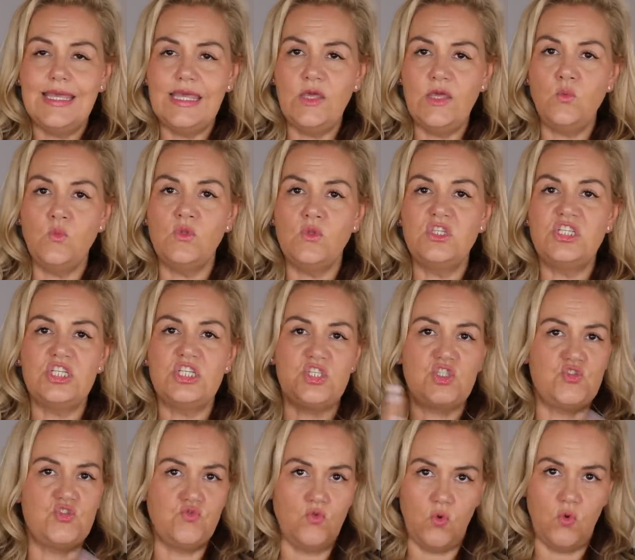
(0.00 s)
It will
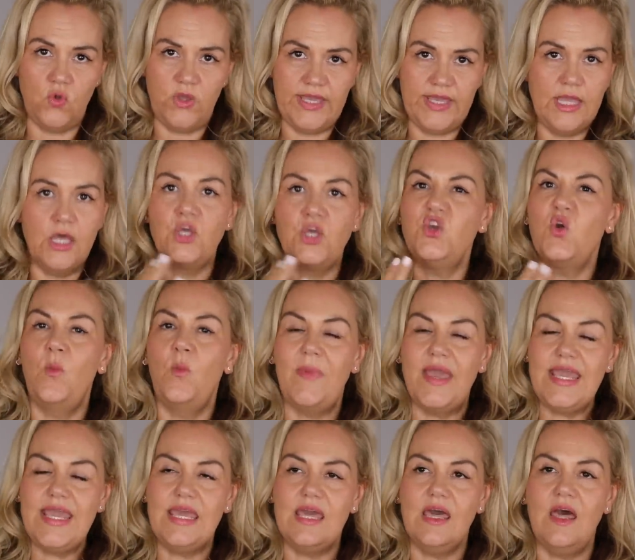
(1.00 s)
destroy your
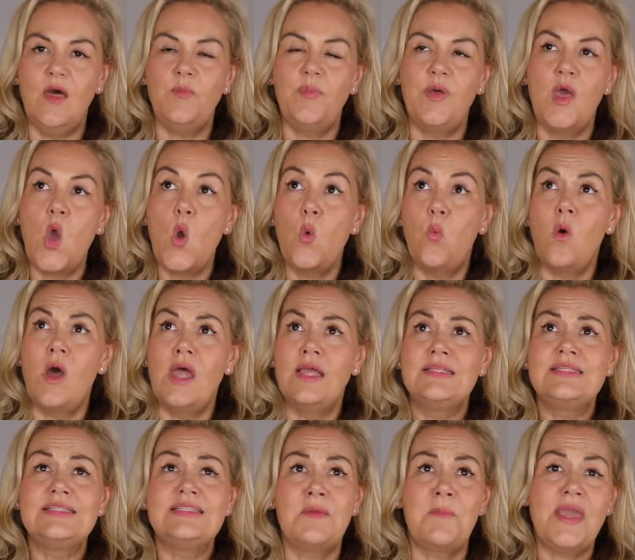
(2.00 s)
makeup
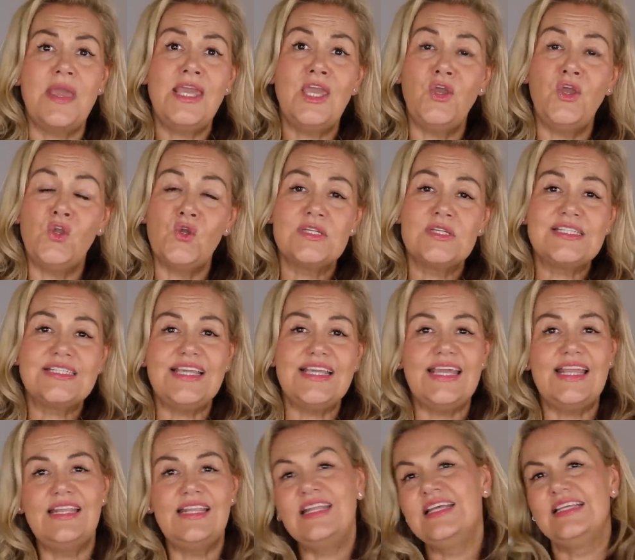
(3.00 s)
whilst making your
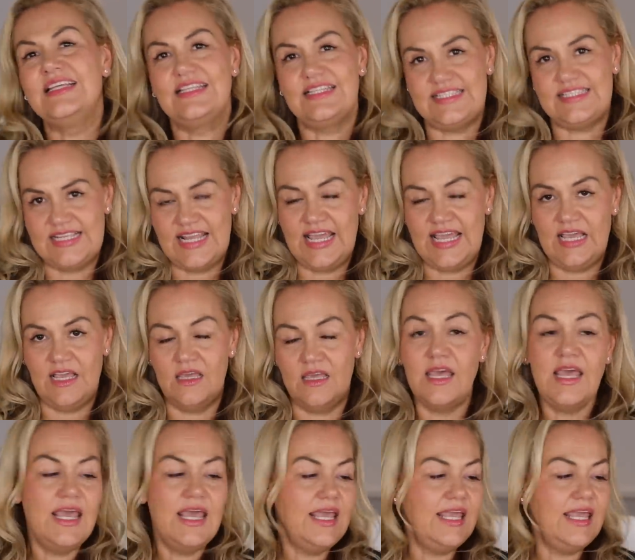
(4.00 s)
skin sing.